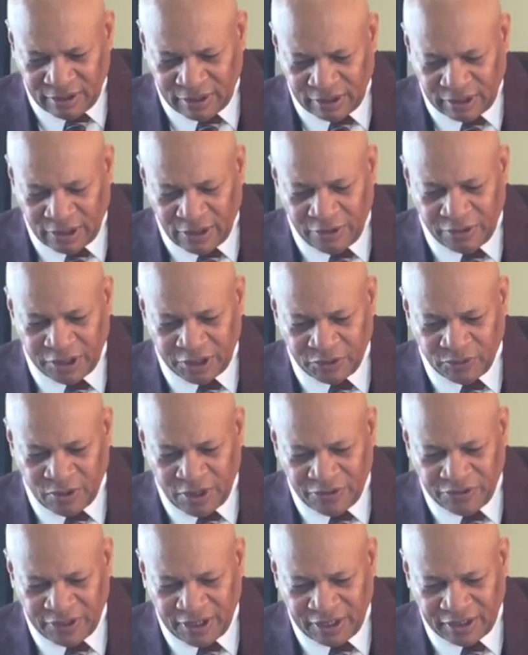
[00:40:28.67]
learn this
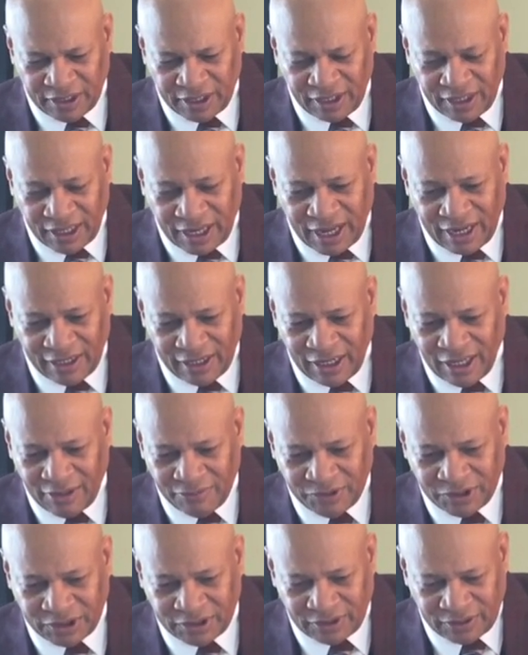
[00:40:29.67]
one thing, that God
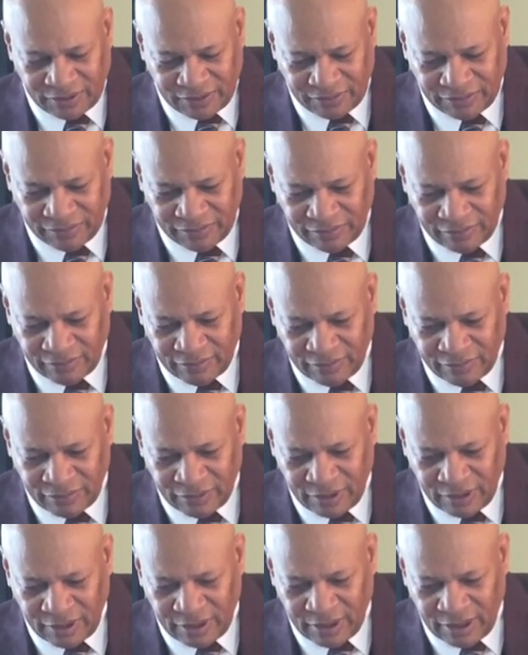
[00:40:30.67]
loves you
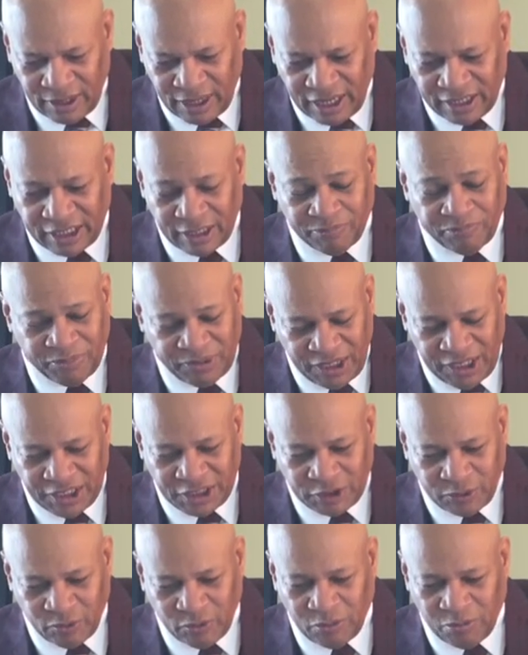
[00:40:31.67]
and that
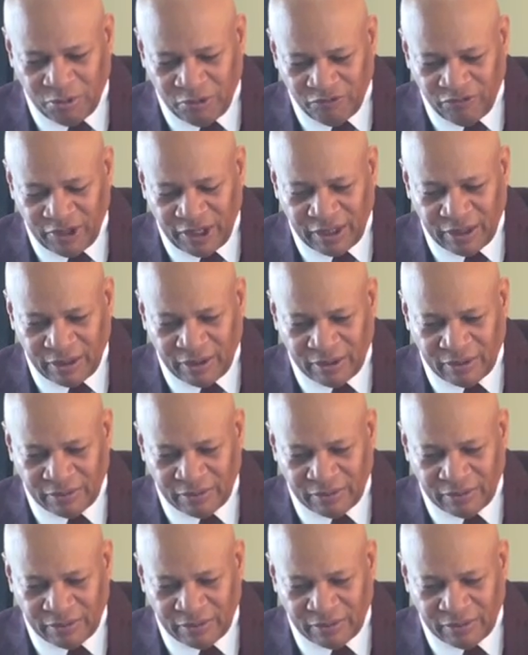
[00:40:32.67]
peace will prevail.